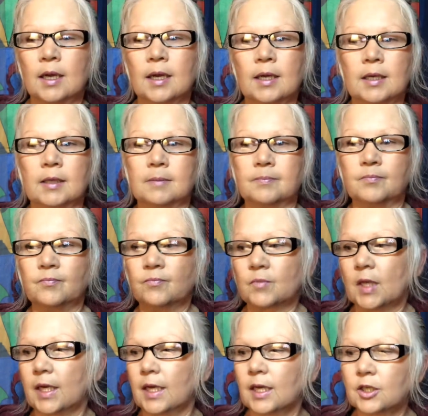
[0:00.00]

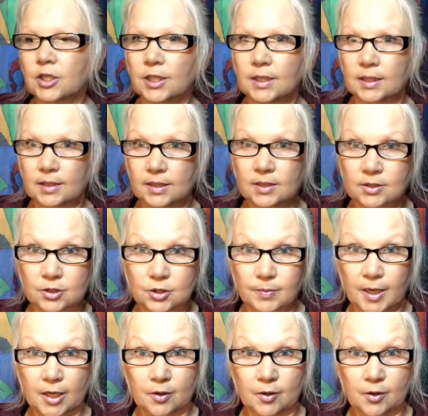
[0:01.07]
I actually listen to my